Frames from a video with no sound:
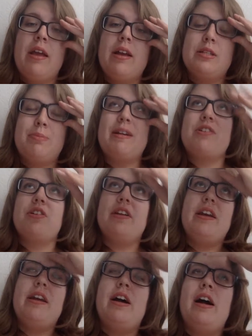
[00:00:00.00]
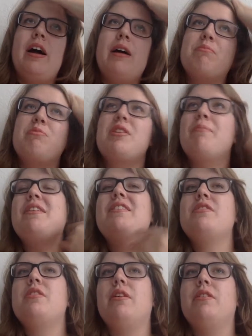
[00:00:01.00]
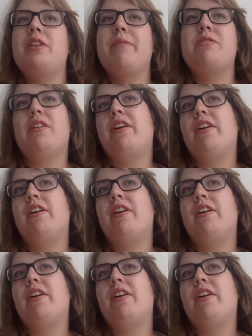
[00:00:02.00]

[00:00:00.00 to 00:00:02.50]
Especially, some of these tips are